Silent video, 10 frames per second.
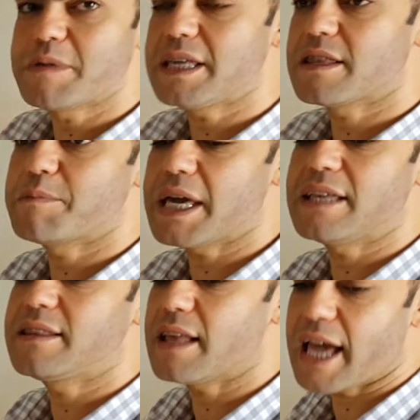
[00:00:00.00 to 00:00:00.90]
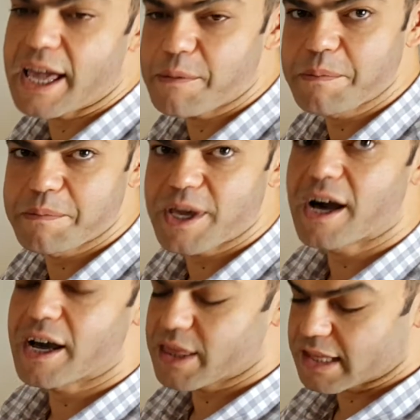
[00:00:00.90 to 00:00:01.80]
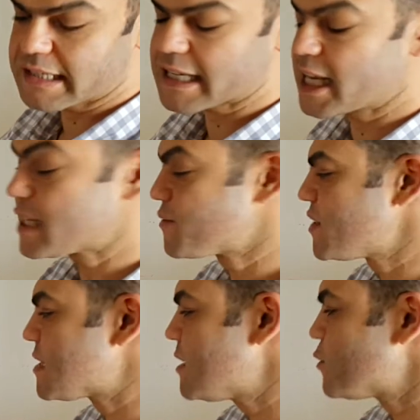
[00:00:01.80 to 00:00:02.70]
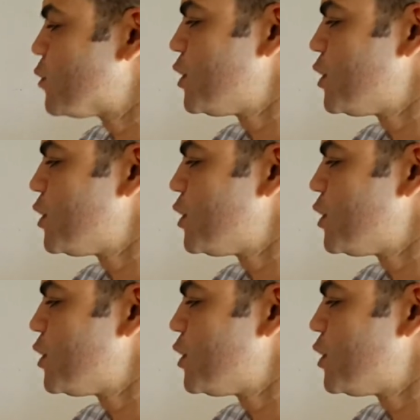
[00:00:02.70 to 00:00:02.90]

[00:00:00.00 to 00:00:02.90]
me the main aim behind this class visit,